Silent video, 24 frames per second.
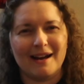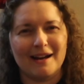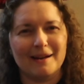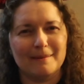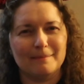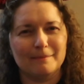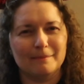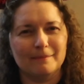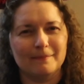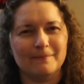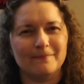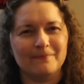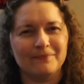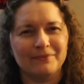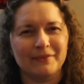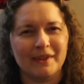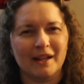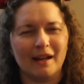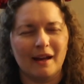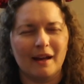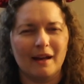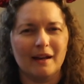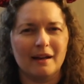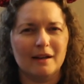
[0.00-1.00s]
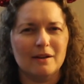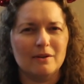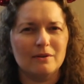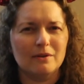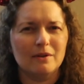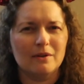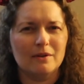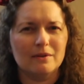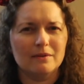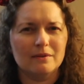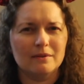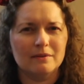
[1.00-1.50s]
I'm, I don't
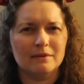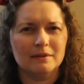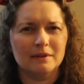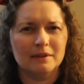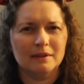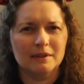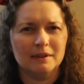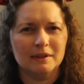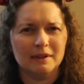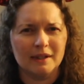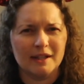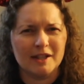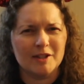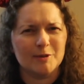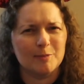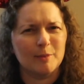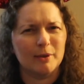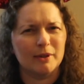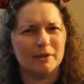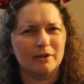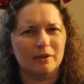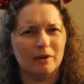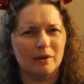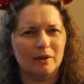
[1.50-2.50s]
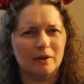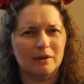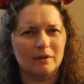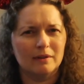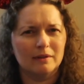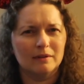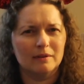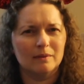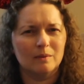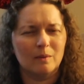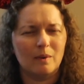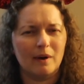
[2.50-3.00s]
know, it's been a
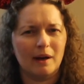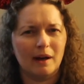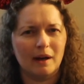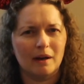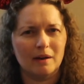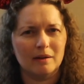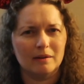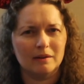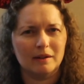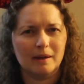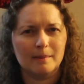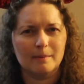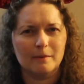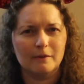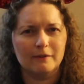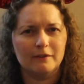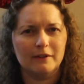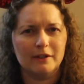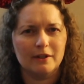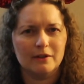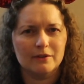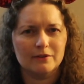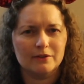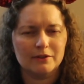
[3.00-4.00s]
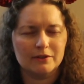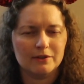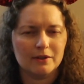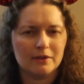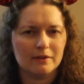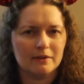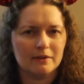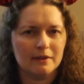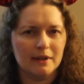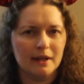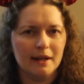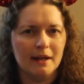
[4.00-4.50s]
little while, a couple videos or
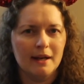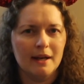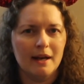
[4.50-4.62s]
so.